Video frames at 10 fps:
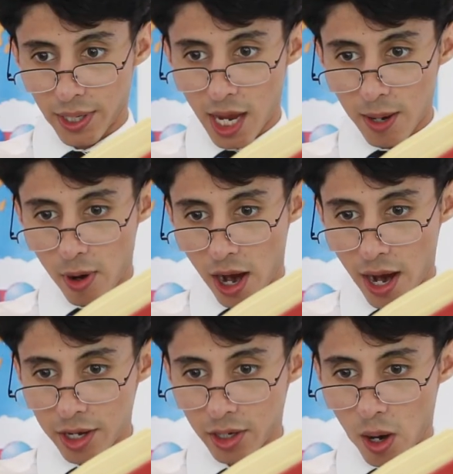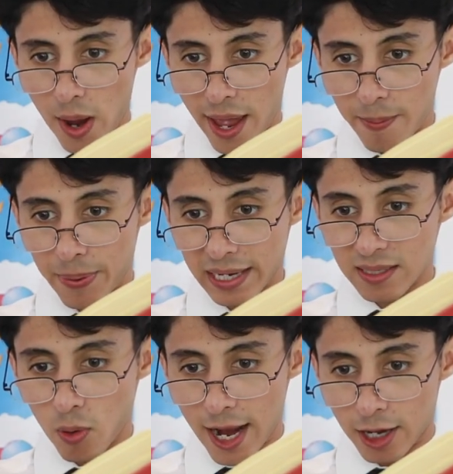Okay, Brian, go ahead and pick
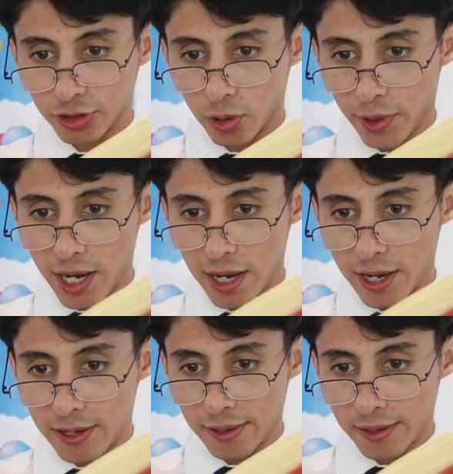someone else to read.